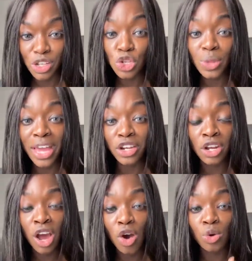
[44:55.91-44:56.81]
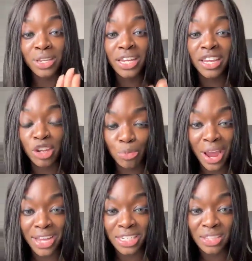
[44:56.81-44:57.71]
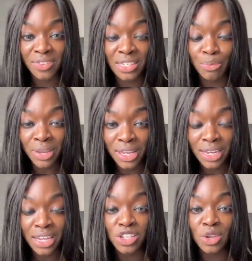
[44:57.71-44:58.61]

so that not only can you practice visibility,